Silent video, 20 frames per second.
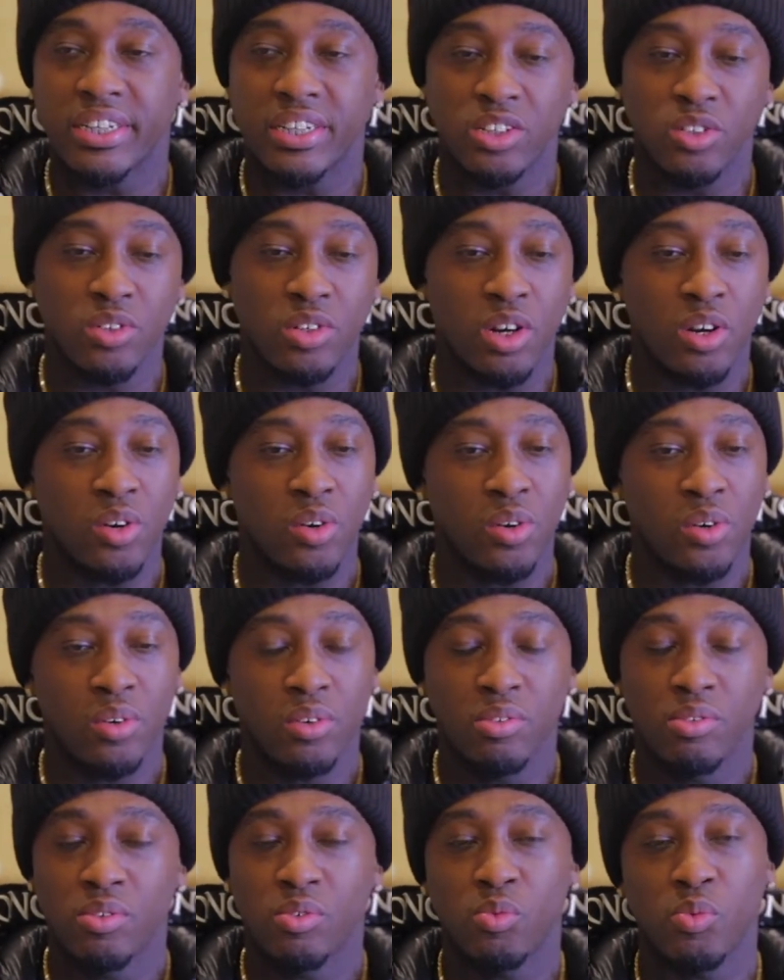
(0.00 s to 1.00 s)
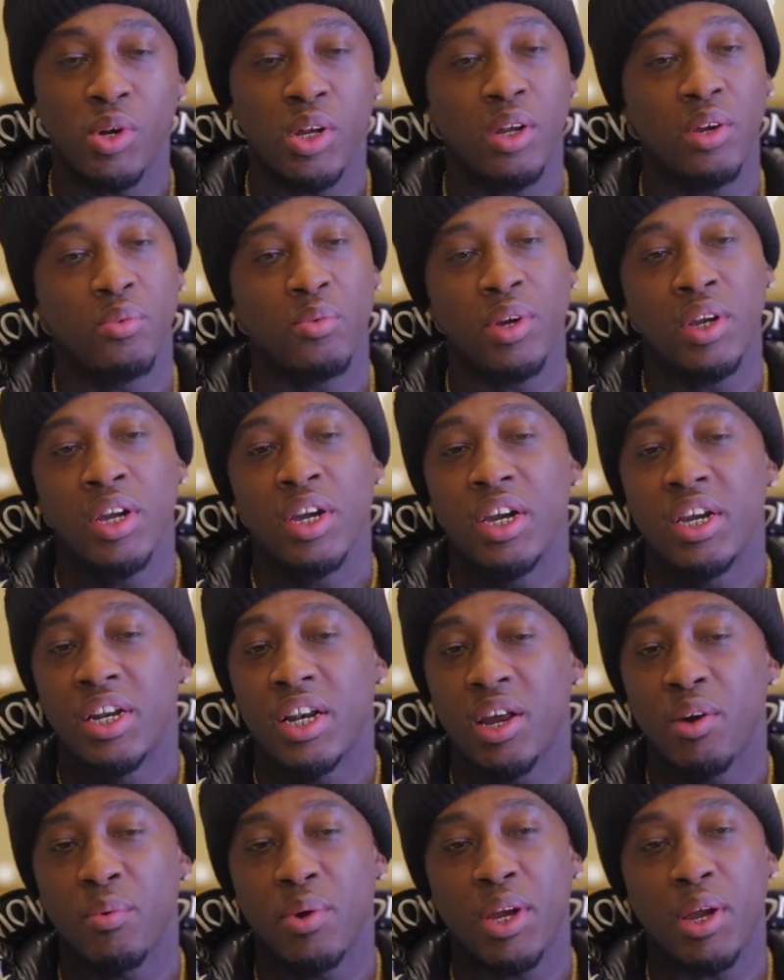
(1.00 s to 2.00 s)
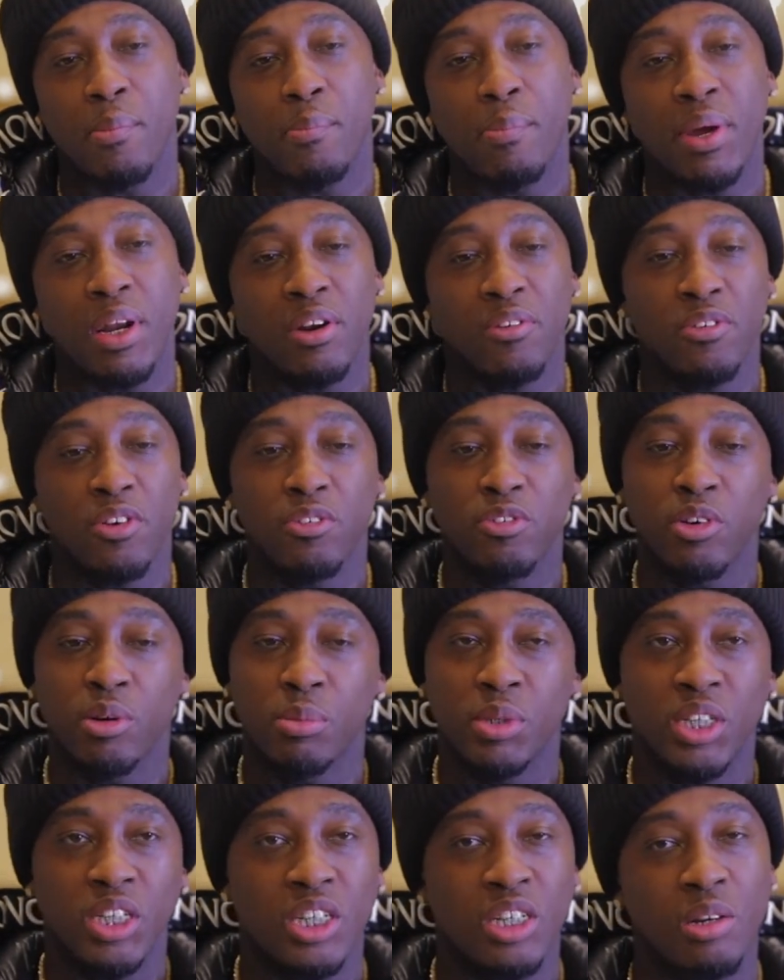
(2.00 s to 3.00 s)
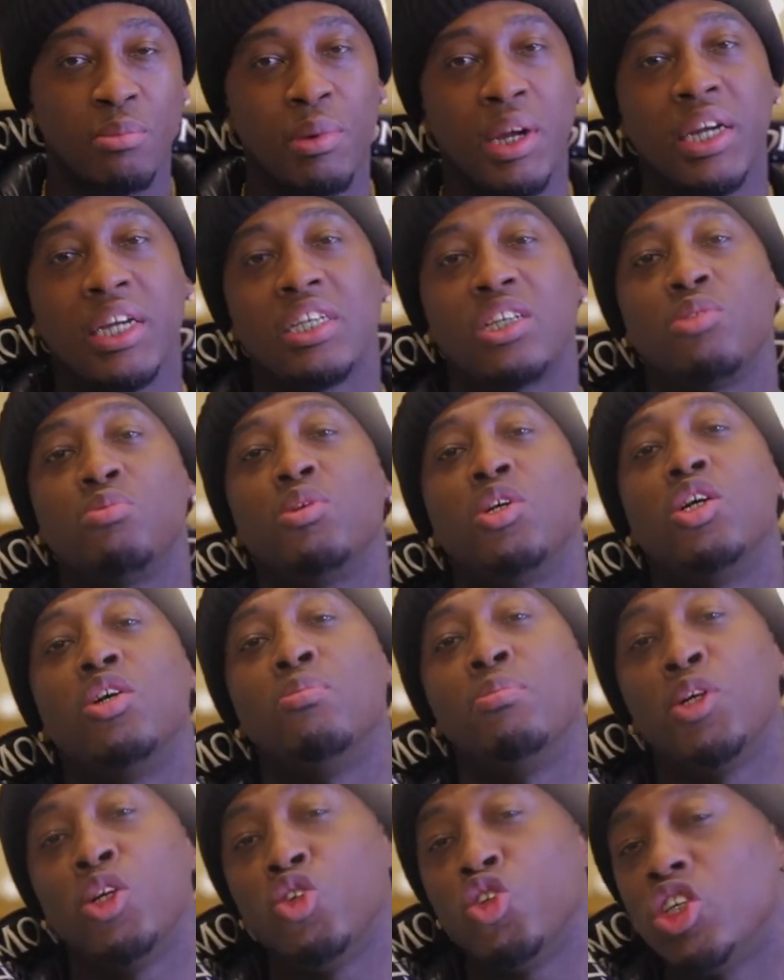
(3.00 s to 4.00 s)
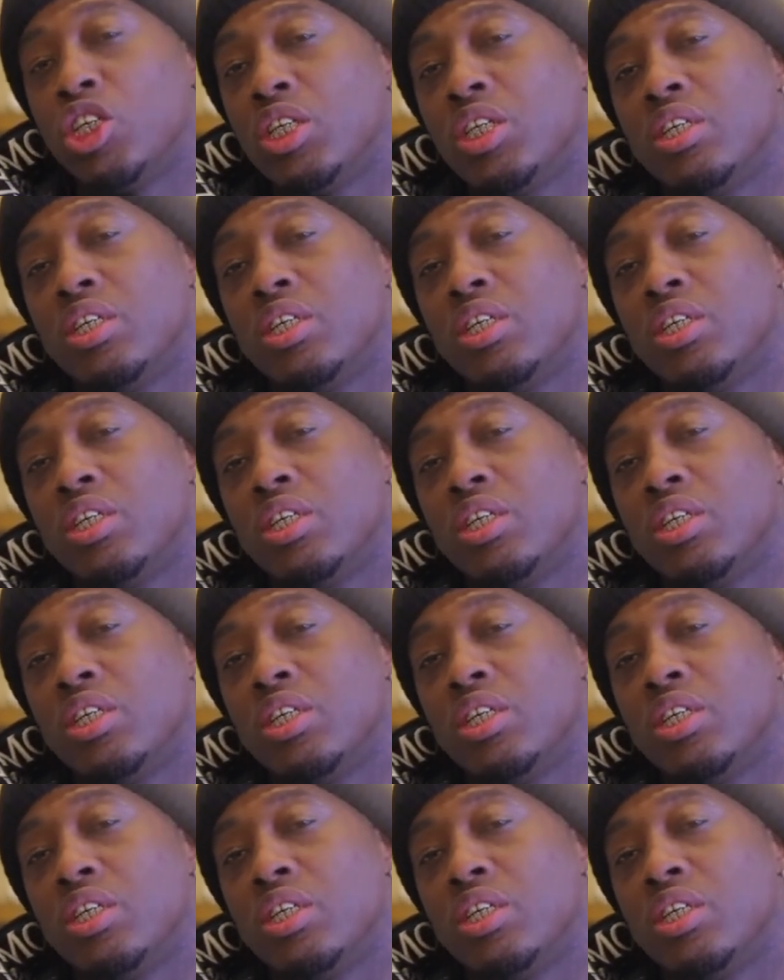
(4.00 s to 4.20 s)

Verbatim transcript: you know, we can benefit from each other making some good music.